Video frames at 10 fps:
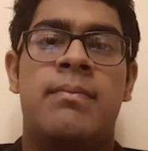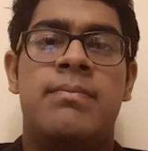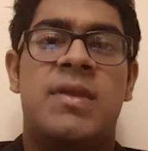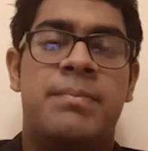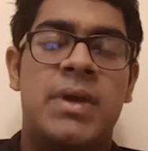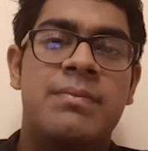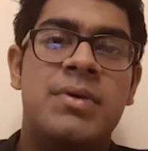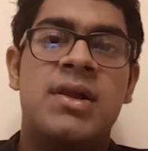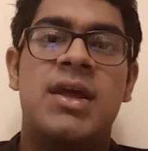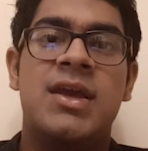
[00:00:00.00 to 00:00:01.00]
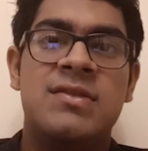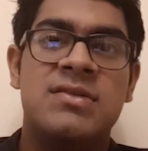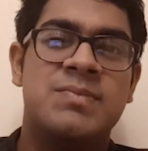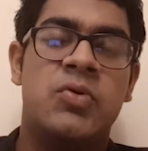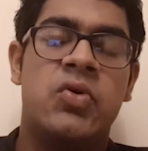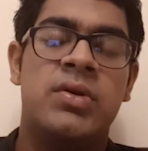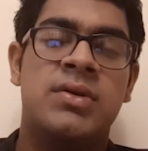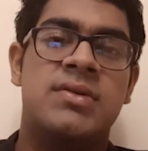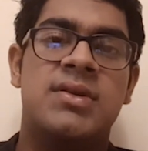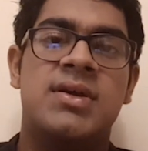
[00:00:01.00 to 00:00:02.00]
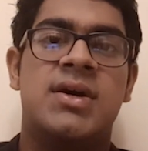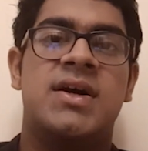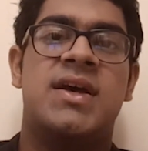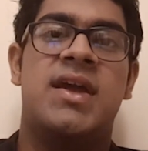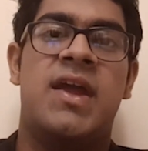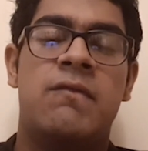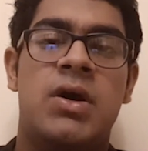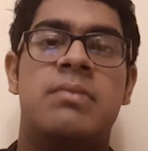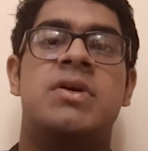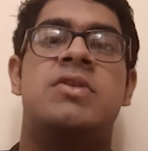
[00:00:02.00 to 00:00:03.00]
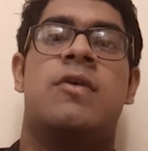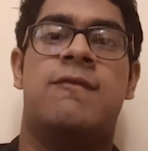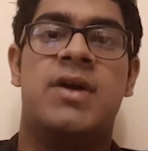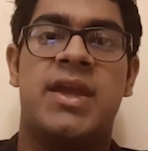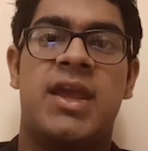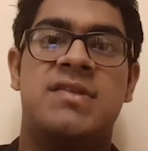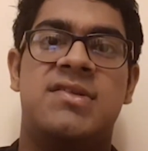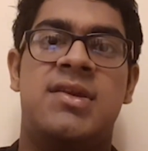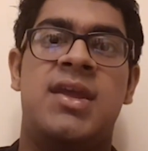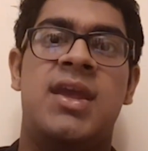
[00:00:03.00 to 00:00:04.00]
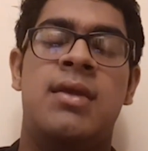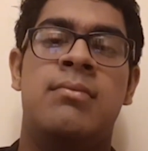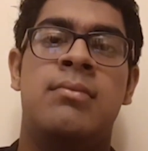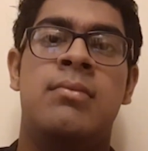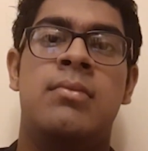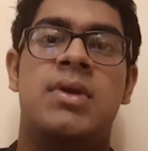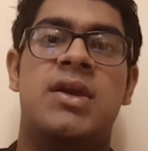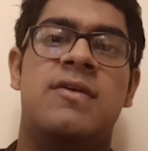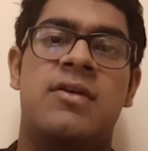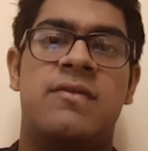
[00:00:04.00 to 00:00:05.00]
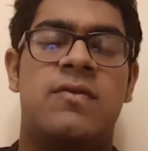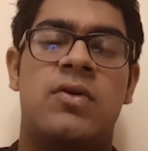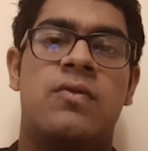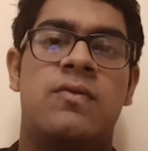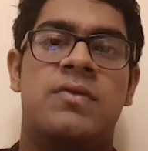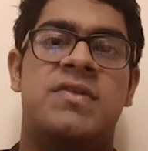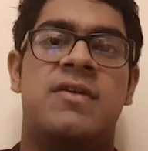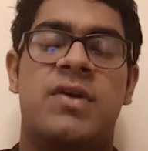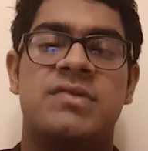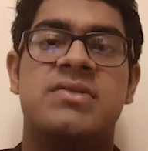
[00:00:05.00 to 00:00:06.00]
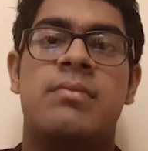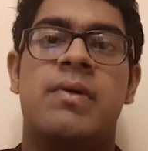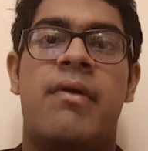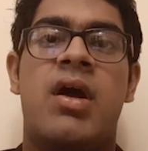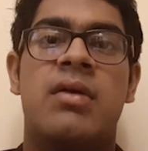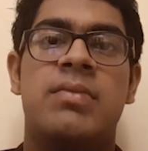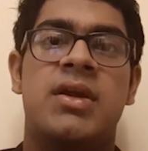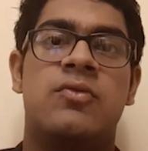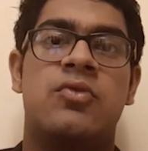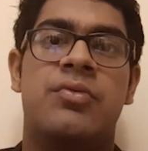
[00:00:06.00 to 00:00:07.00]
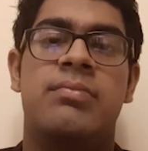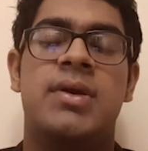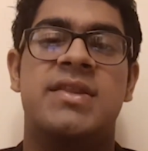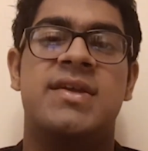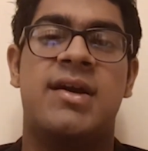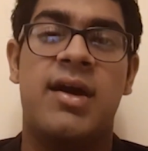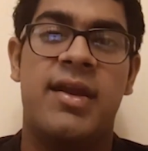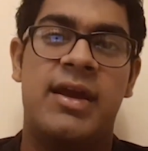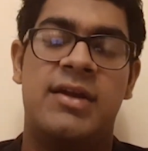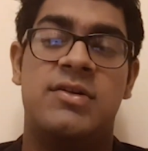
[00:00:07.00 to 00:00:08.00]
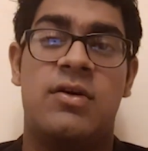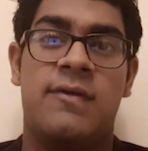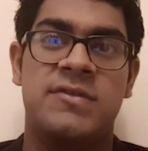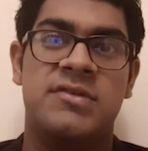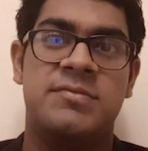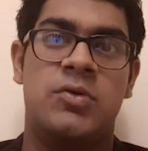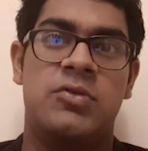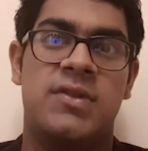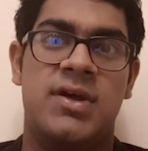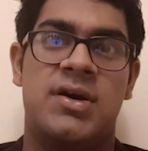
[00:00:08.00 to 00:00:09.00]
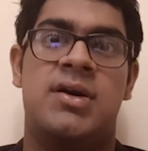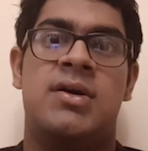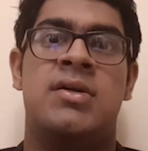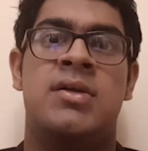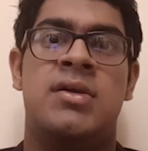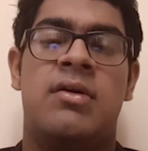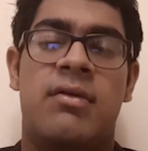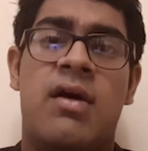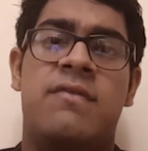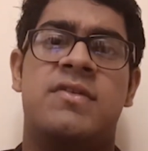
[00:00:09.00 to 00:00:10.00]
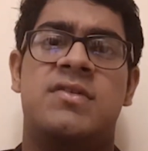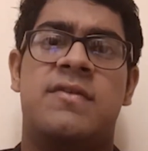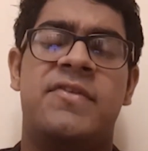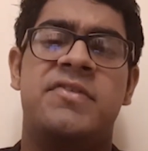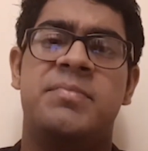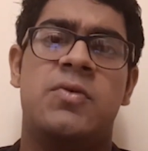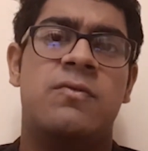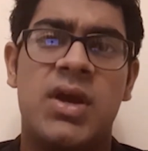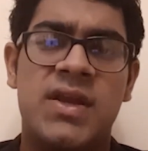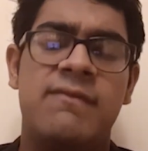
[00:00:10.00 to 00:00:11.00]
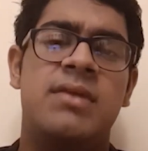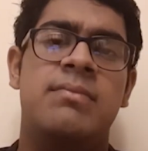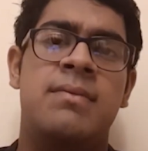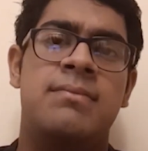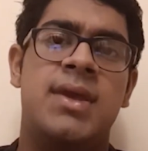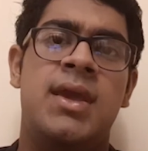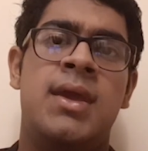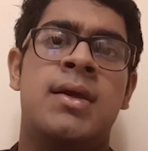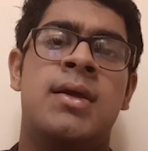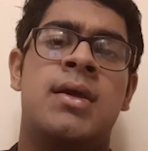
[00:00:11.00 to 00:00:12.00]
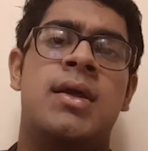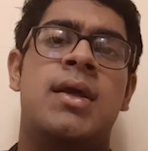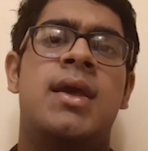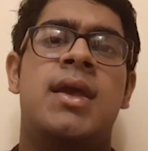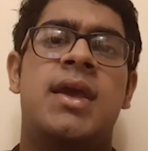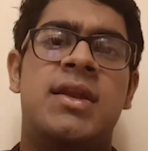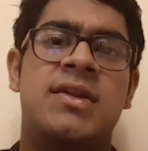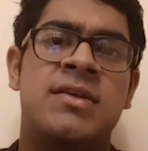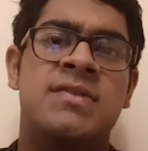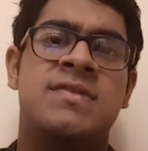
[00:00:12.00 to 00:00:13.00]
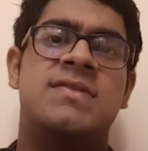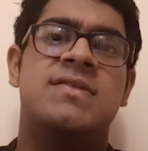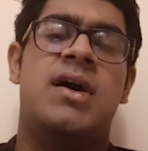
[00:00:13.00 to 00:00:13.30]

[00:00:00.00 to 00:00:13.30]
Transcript: the people in the sport, the environment of working as a team. If you say, for example, rugby, it could be the contact of the sport, the roughness of the sport, whatever it may be. It is